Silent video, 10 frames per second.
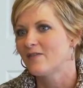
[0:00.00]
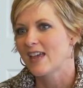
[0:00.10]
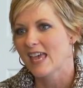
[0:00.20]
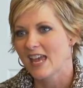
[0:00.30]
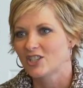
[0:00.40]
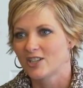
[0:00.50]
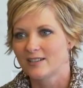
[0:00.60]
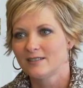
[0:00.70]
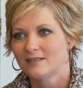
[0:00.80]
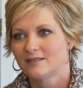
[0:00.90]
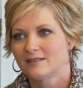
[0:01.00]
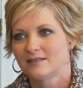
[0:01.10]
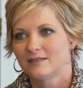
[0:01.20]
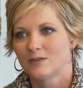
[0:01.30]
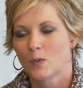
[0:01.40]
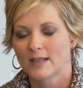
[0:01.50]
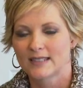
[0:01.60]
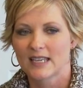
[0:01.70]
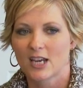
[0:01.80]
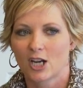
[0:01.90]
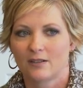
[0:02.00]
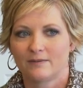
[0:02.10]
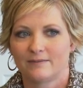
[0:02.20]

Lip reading: vacation once a year?